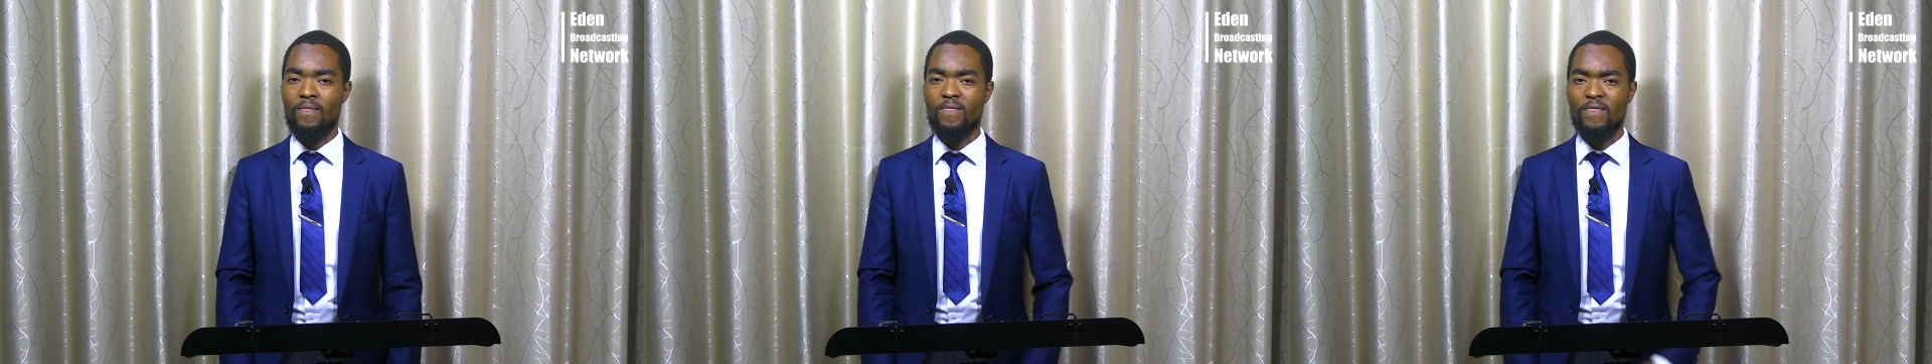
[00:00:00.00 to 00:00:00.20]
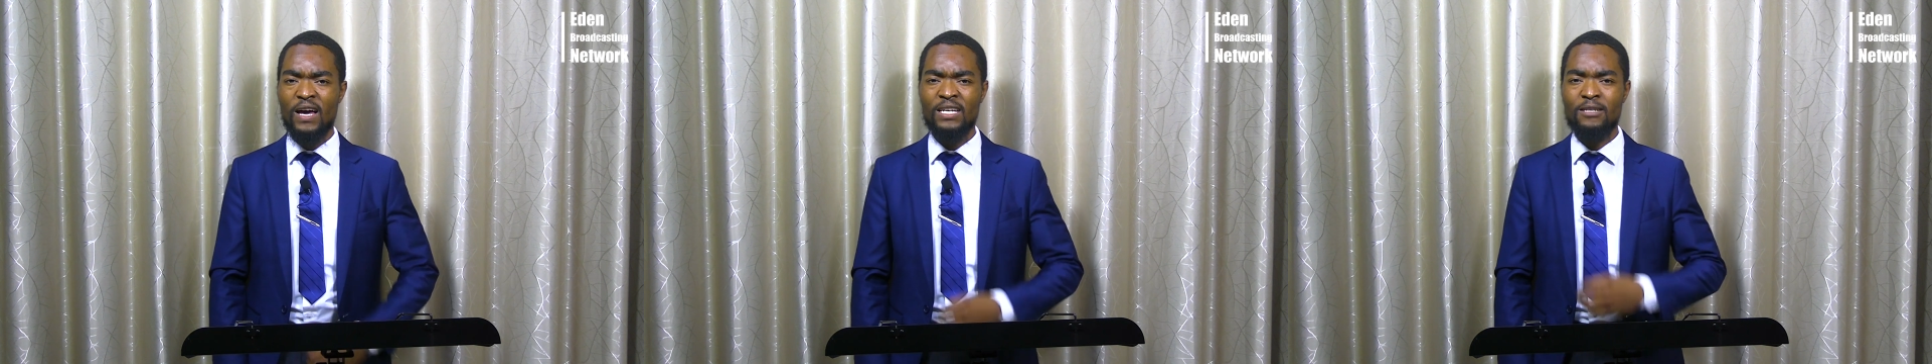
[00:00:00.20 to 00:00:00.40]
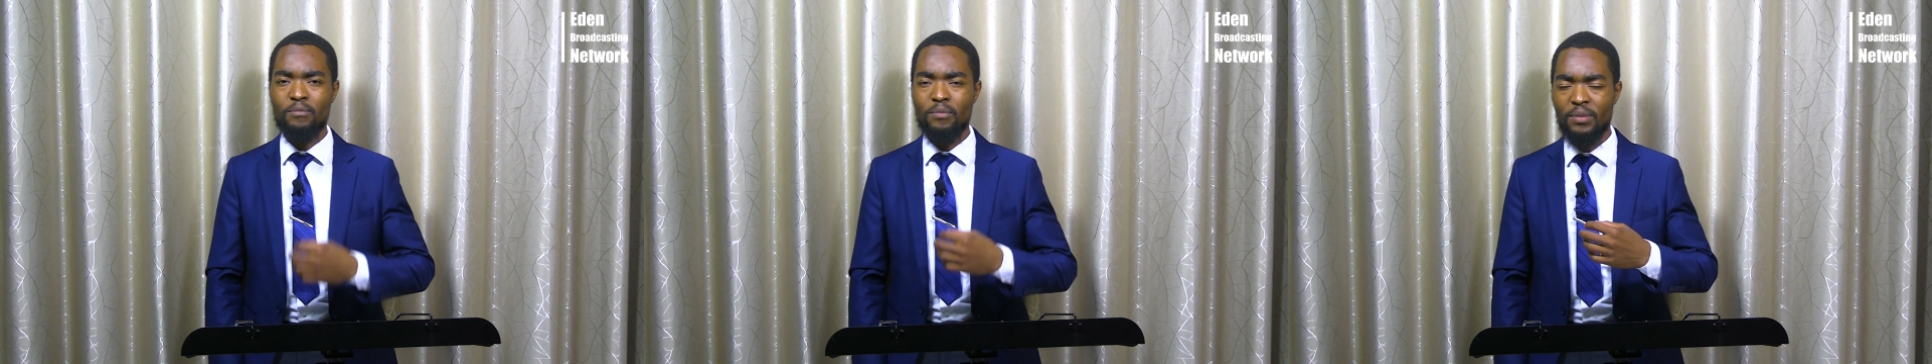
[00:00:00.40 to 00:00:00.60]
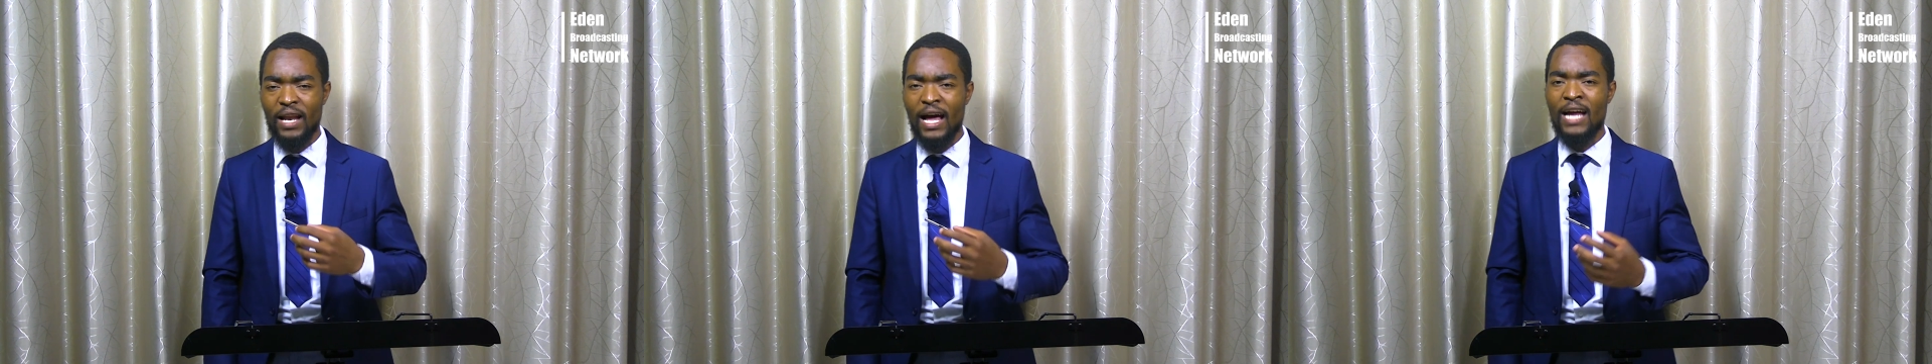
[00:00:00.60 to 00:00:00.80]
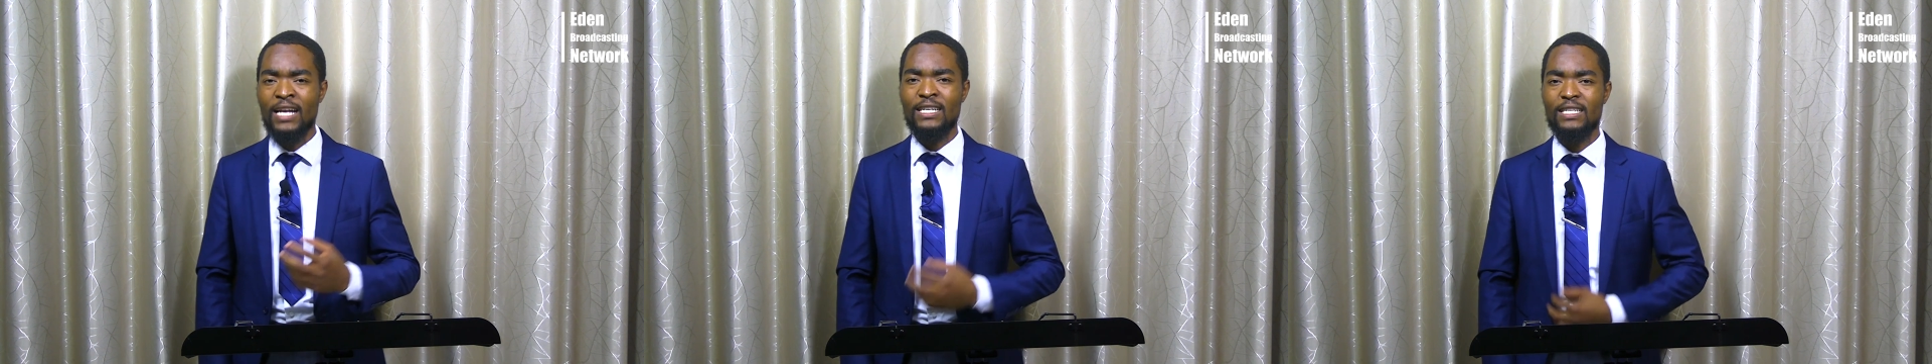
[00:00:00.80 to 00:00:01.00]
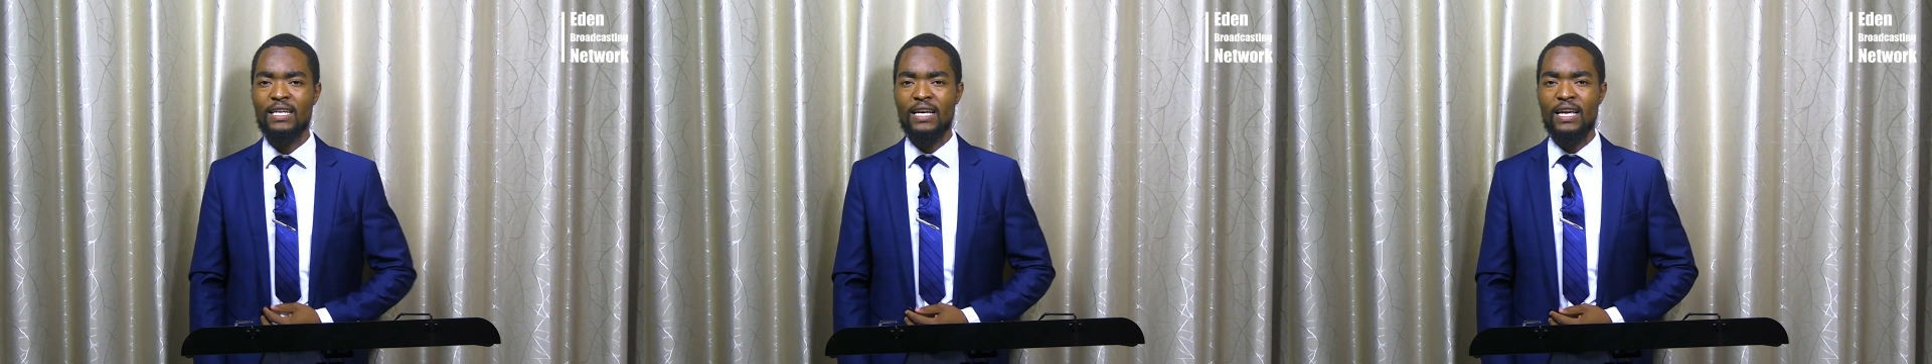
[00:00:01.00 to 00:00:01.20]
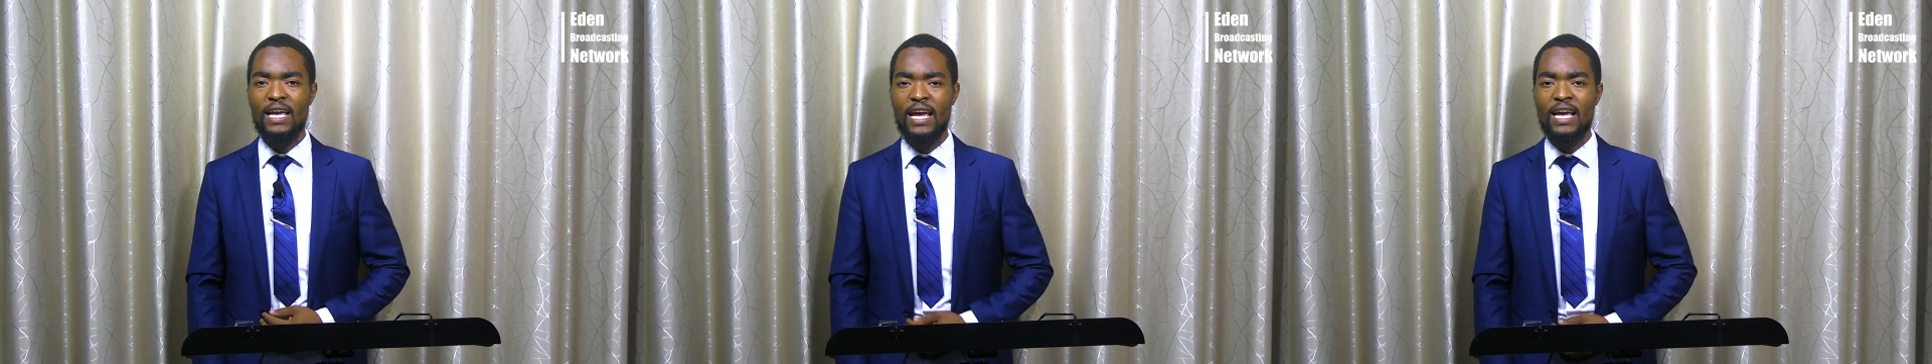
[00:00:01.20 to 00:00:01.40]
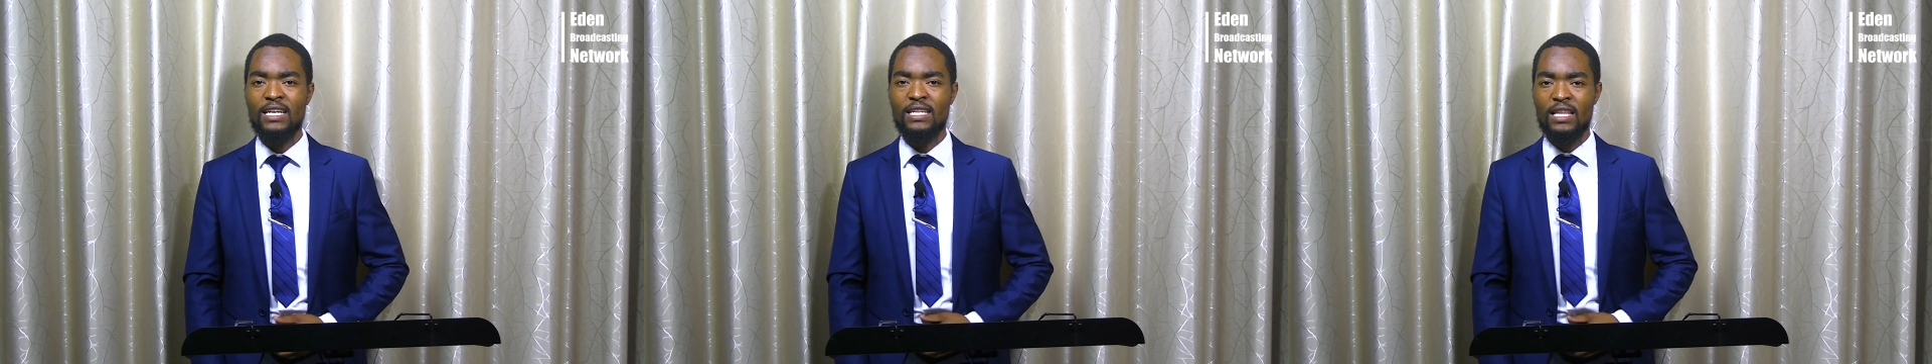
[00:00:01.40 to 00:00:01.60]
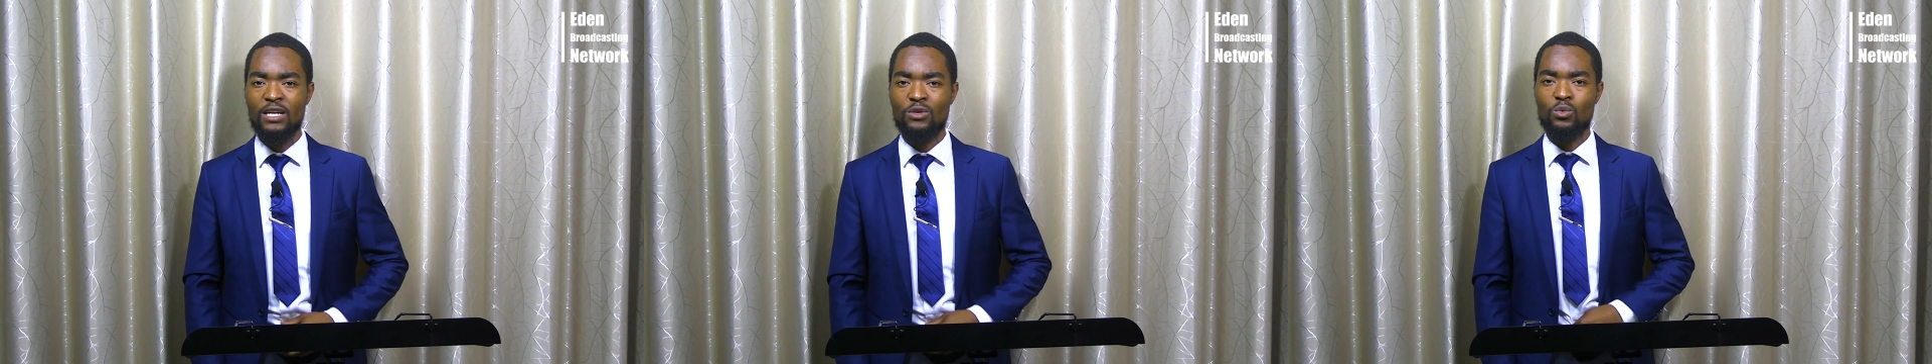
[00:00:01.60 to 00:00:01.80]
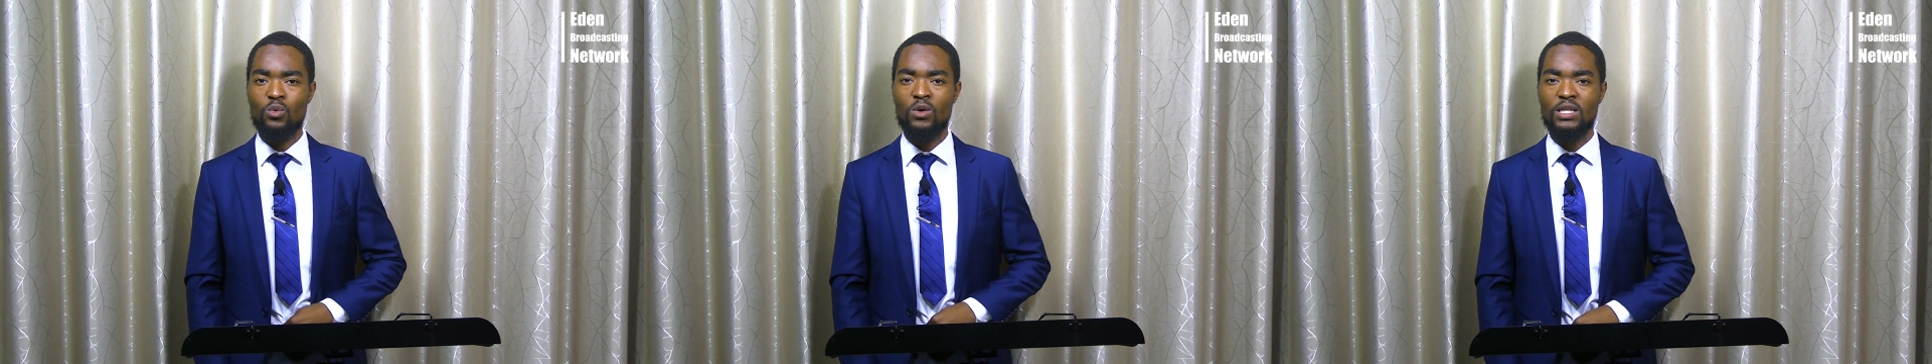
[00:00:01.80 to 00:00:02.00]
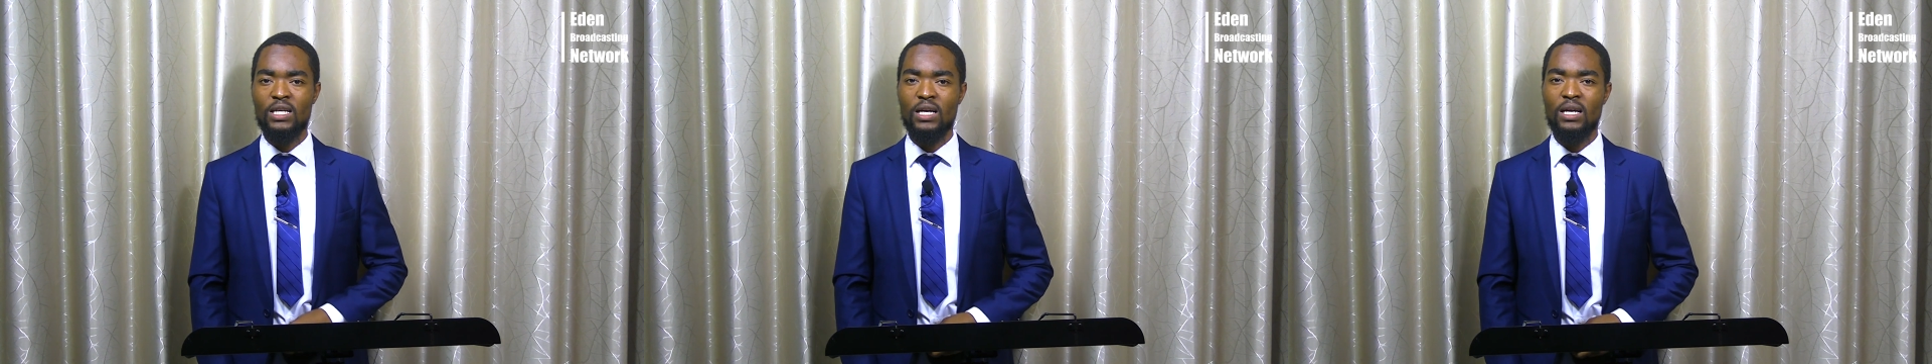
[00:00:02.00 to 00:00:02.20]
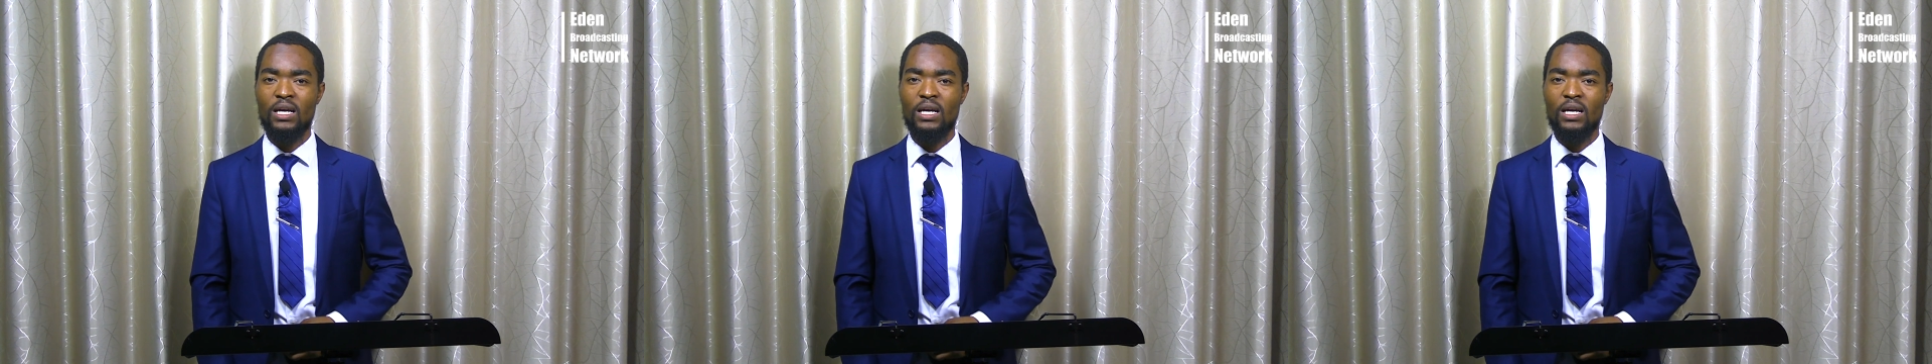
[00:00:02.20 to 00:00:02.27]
that blood and that water.